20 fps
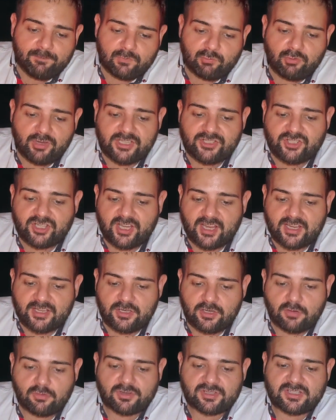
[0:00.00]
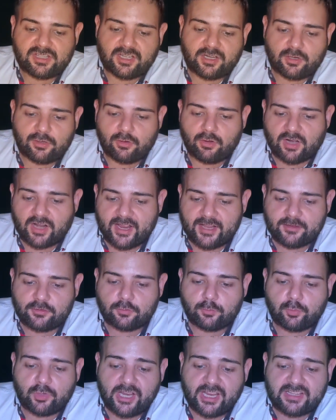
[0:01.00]
which can use the chlorine
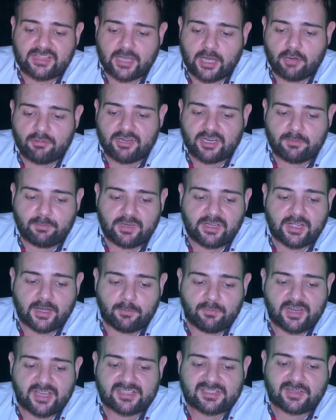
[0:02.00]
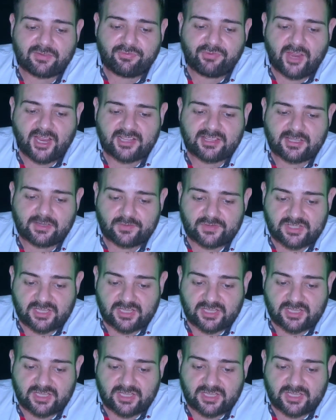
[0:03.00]
to break down and become less effective.